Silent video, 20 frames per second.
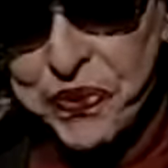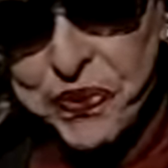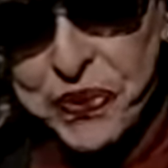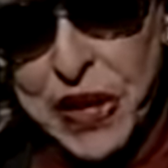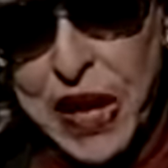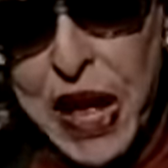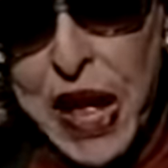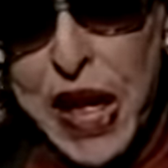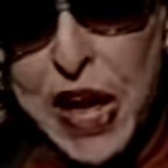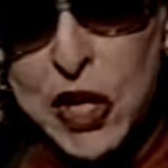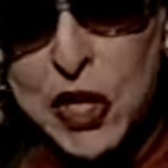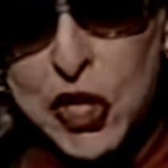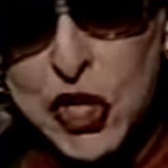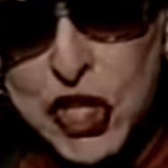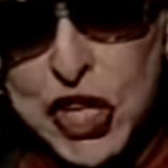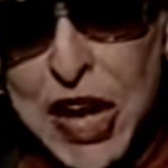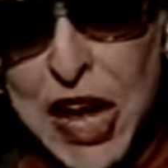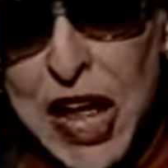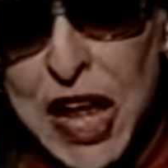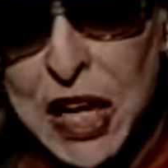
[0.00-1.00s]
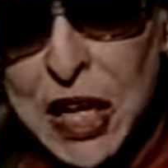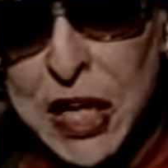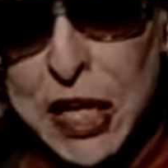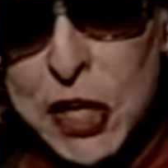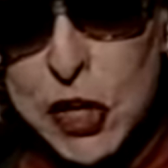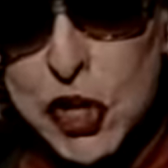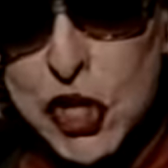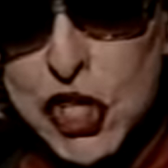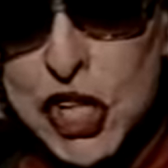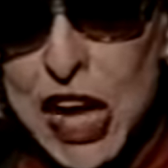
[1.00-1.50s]
No, you did not tell me.
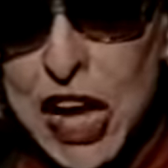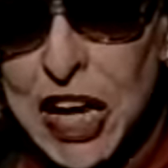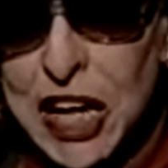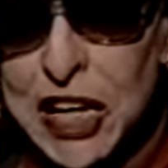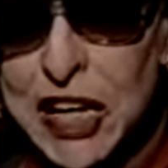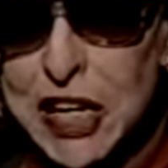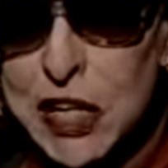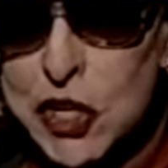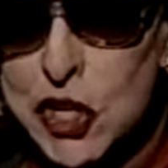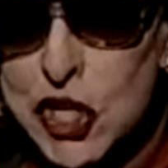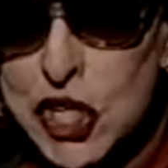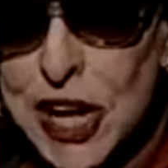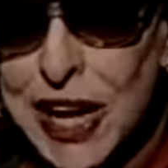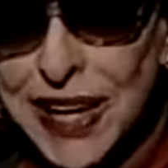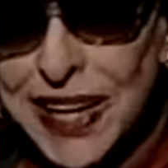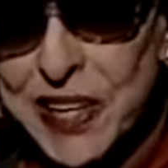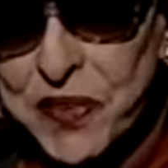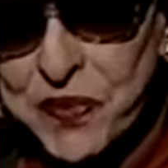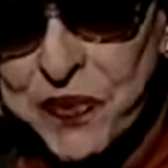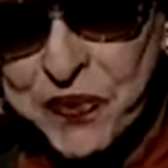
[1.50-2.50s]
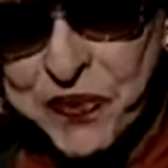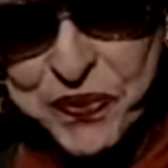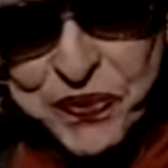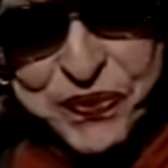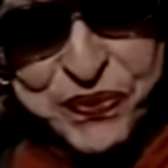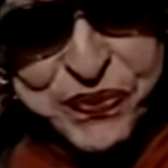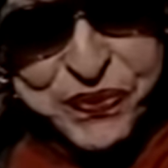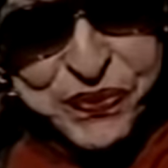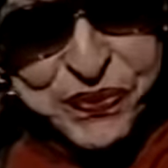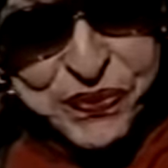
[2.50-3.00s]
Shelley, Shelley, Shelley.
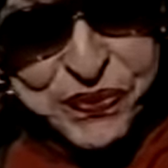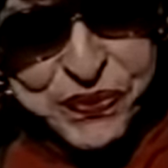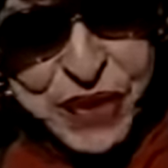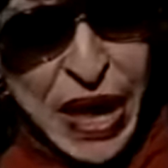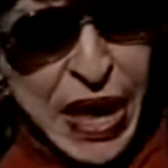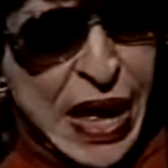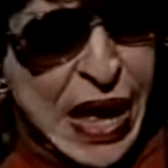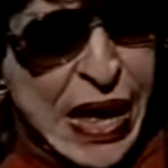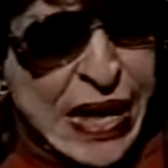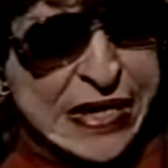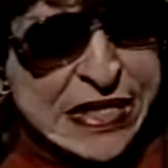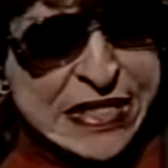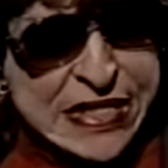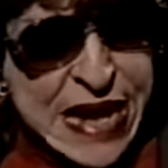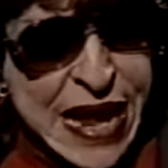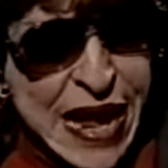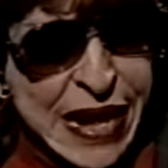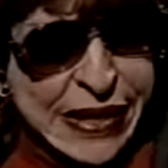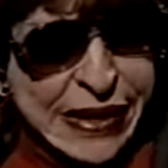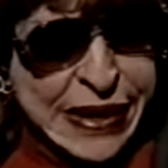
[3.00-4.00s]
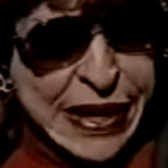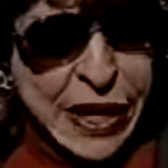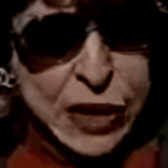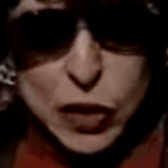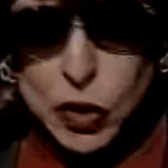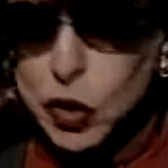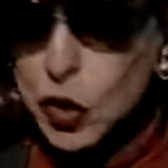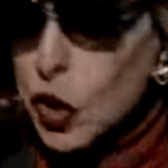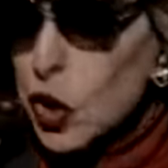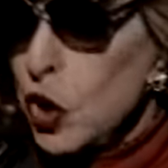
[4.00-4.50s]

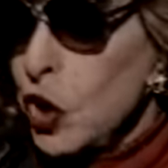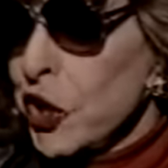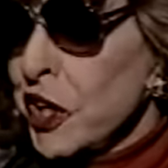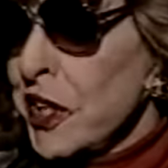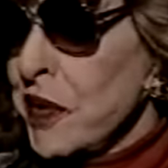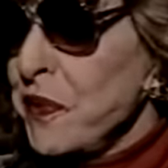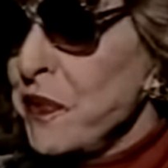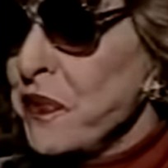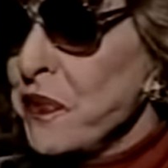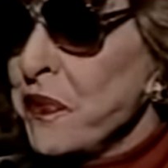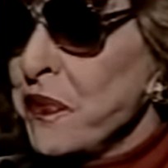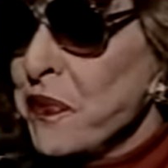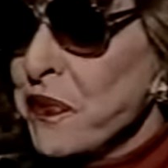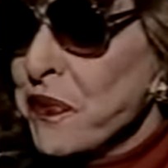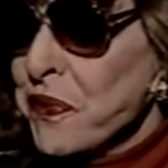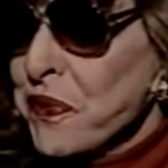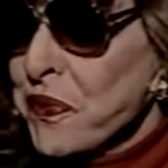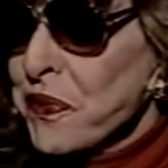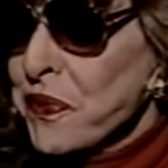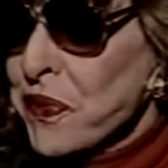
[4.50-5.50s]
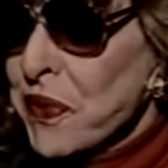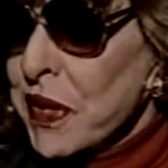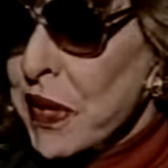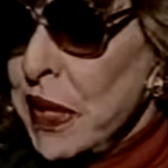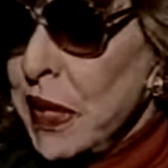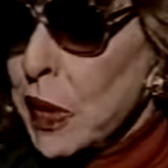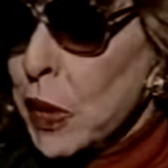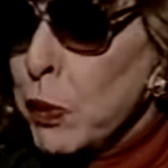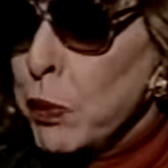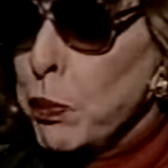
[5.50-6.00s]
Standing on a corner
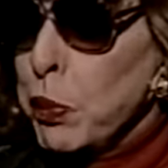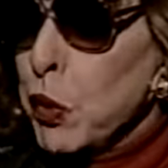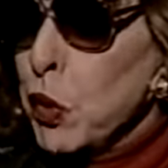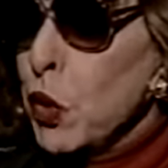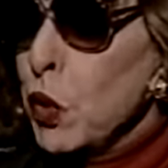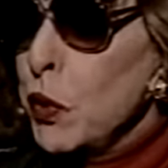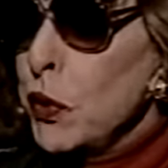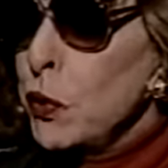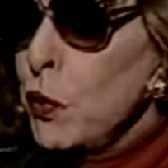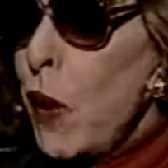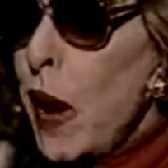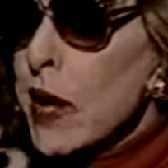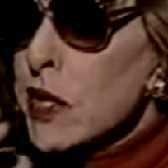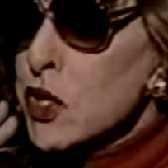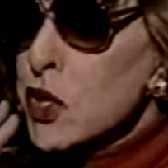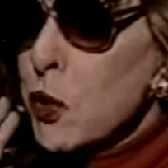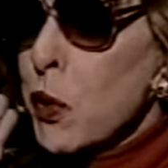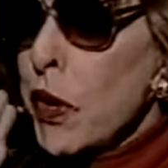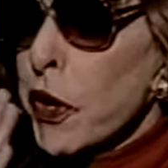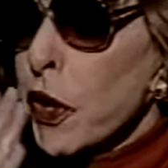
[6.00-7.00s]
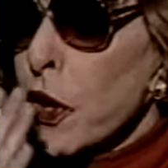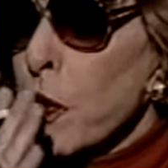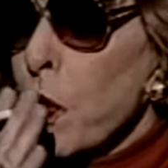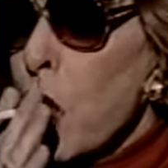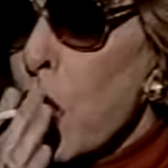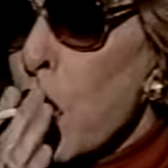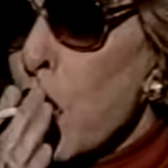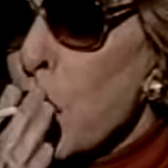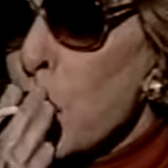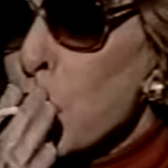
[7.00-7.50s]
in a blue and white
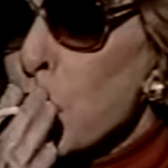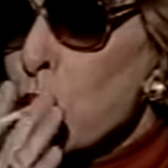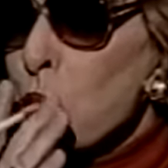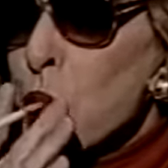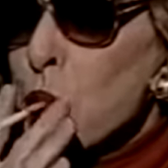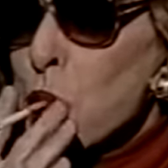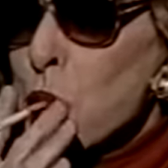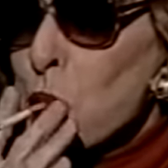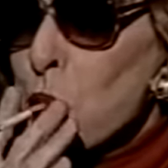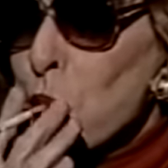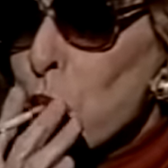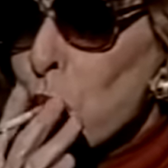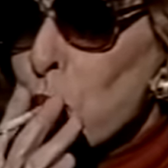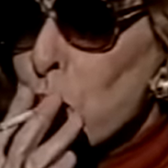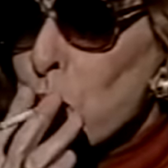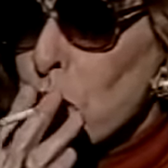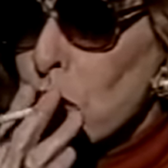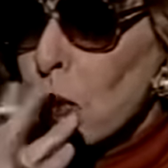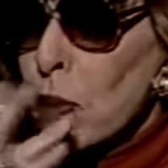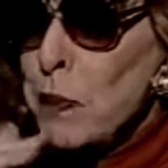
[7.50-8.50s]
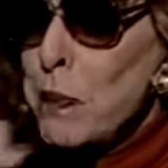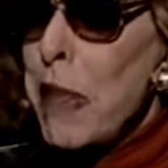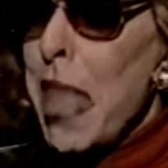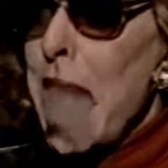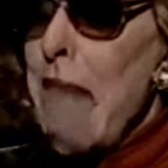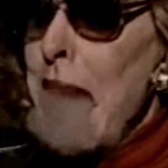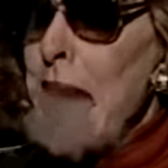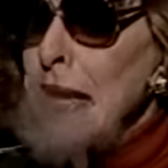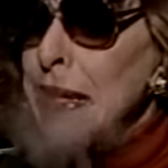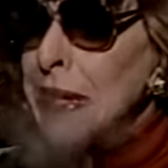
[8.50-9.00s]
sweater,
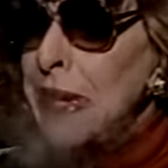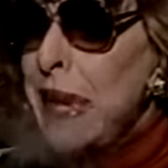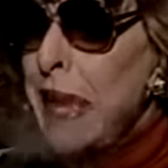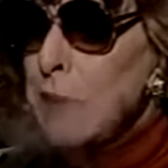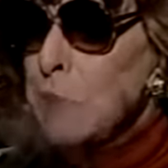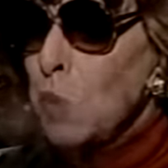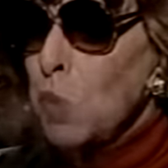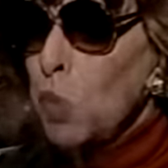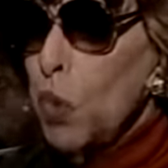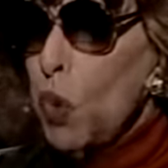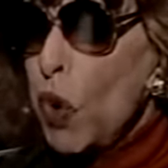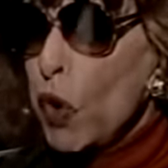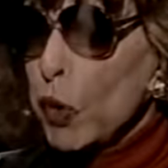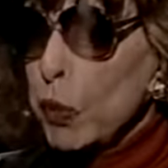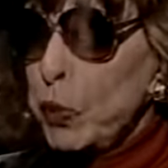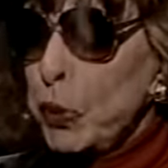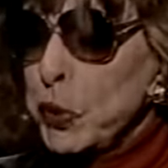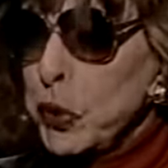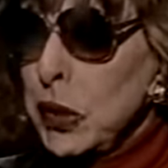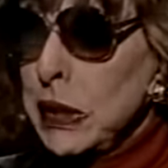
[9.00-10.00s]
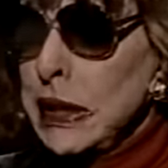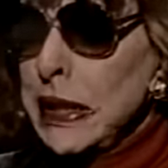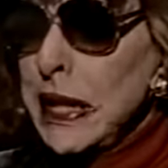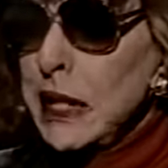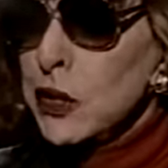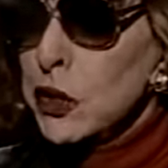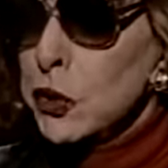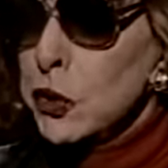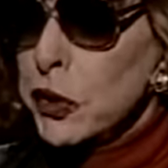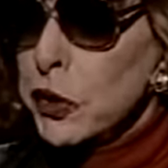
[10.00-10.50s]
a man came along and put
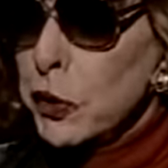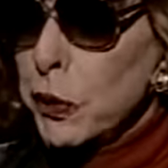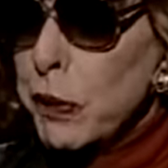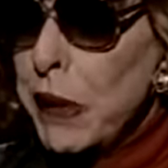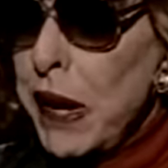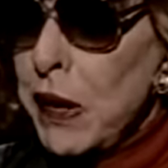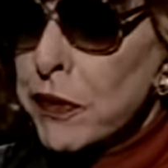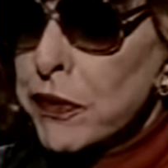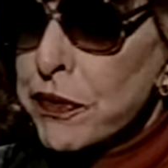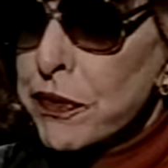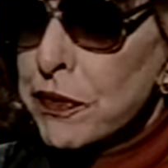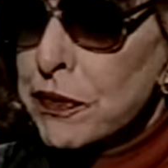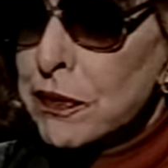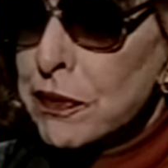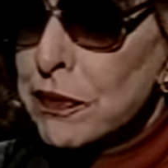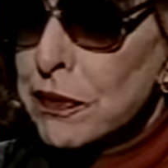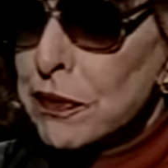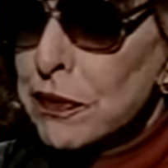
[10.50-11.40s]
a letter in her mouth.